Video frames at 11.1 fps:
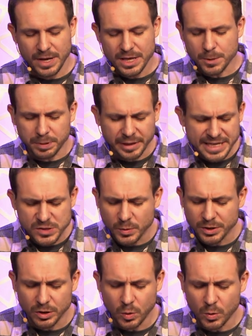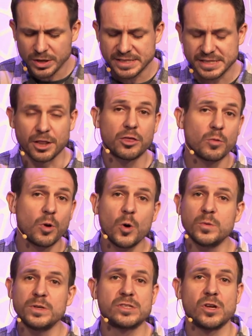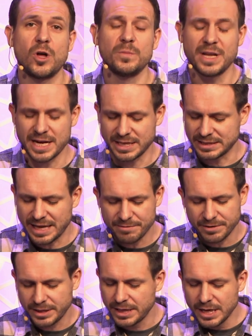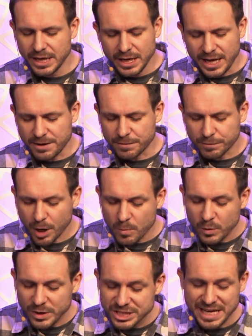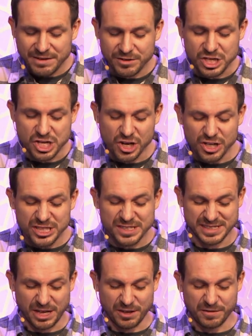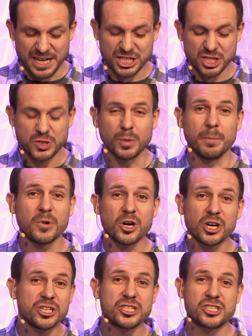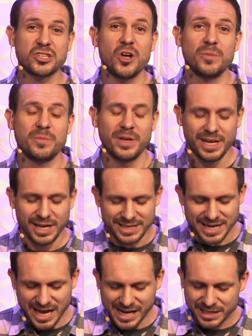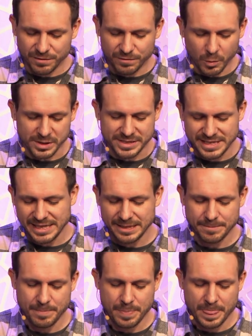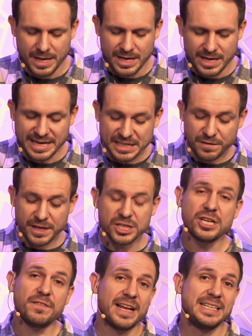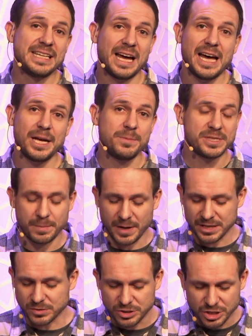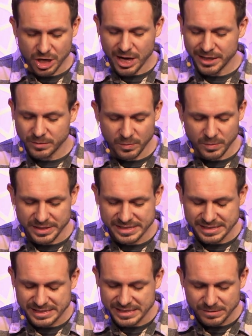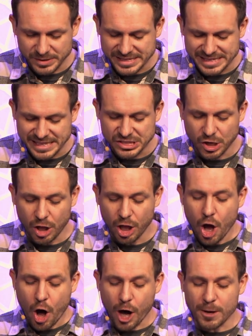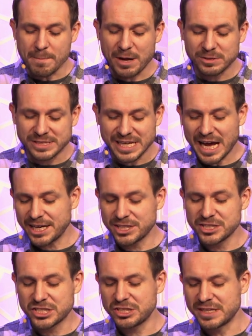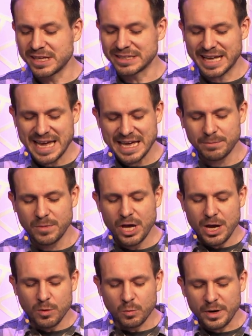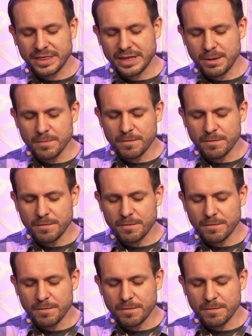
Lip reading: the place where the Lord is enthroned, Psalm 9:11, and from which David yearns of salvation to emerge, Psalm 9:14. In his vision of end times, the Apostle John, we see Saul, on Mount Zion stood the Lamb, with him